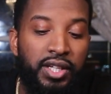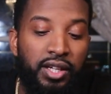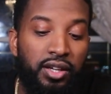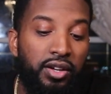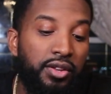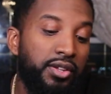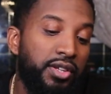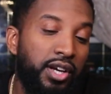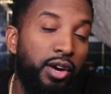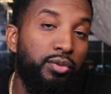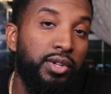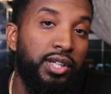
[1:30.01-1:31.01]
And another thing
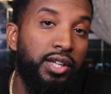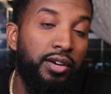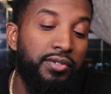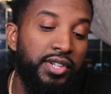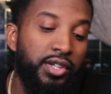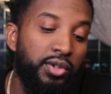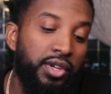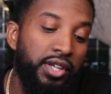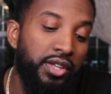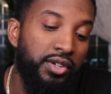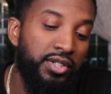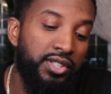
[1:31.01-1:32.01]
I really love is that you can
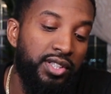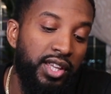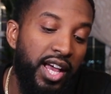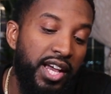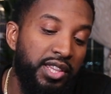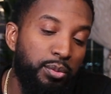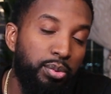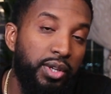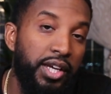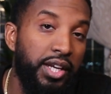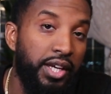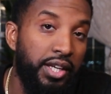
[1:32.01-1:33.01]
either slide the
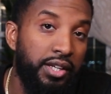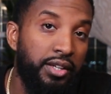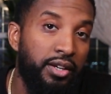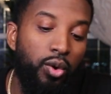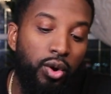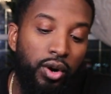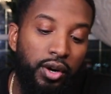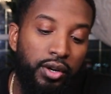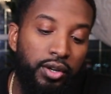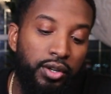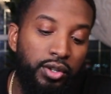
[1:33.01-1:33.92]
plate in or